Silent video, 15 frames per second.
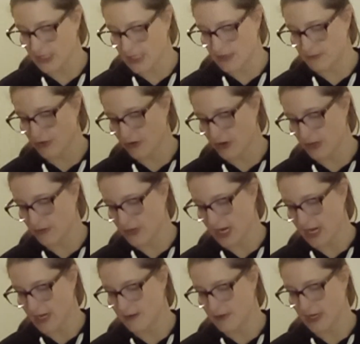important when
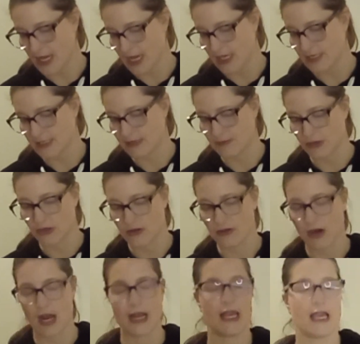anybody has some
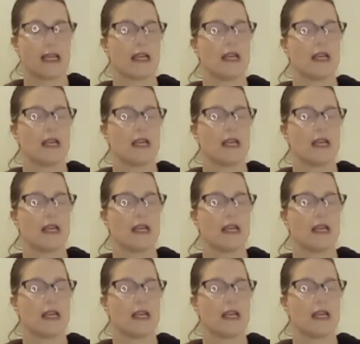chronic